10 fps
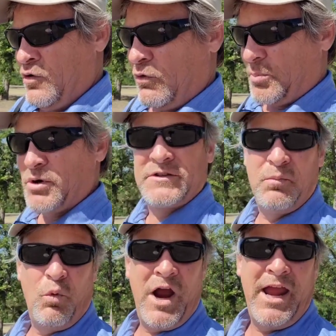put
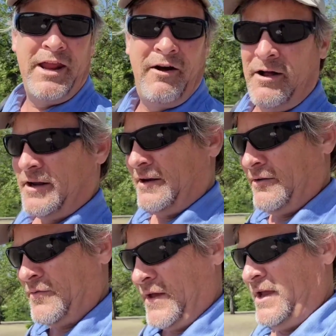some weight on it and
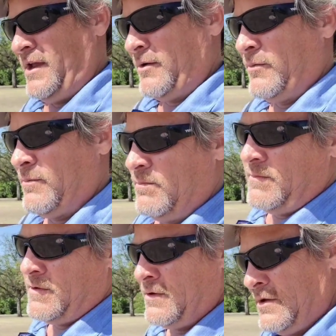everything.
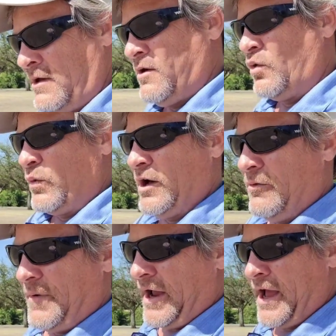Well,
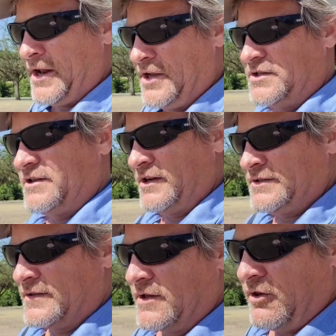I kind of
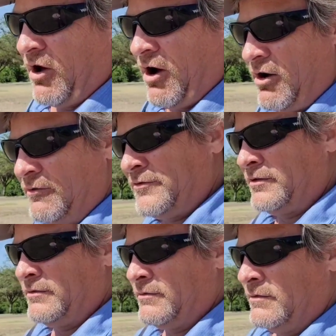adjusted the loft
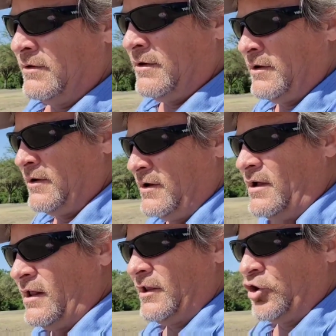
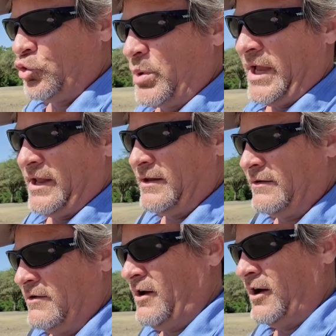a little bit
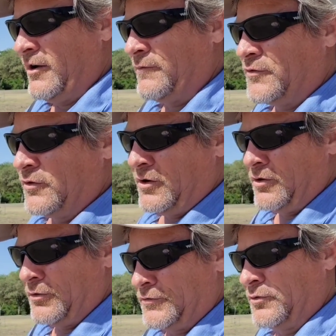to
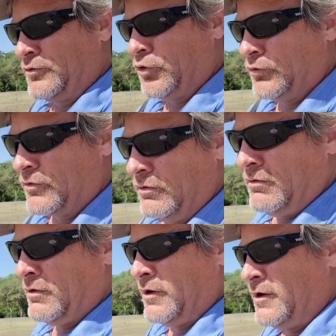neutral
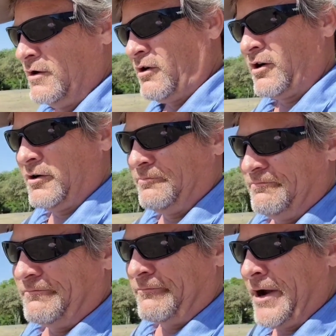or
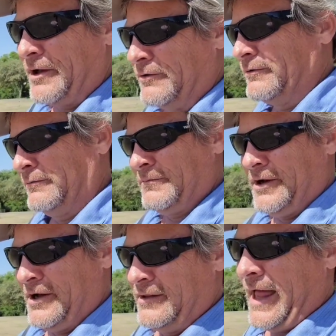regular
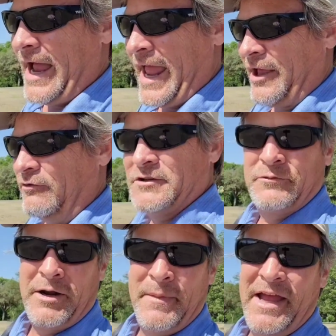lie angle is
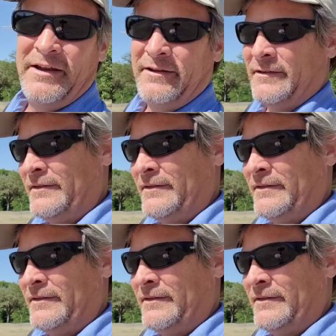what I meant.